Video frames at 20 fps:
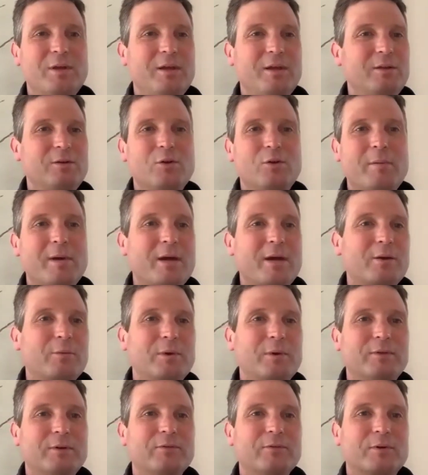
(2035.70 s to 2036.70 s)
no matter
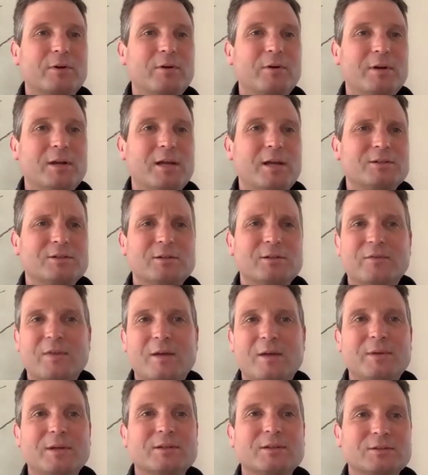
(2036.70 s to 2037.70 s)
what they're throwing at you, if
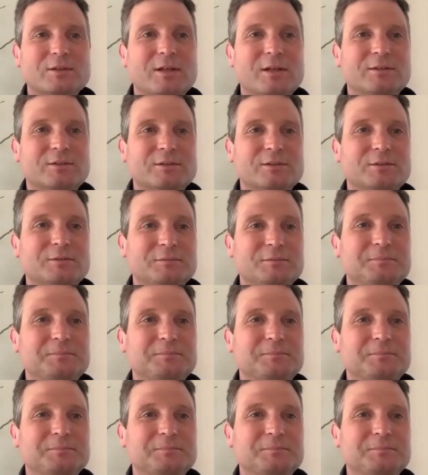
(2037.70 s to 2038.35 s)
that makes sense.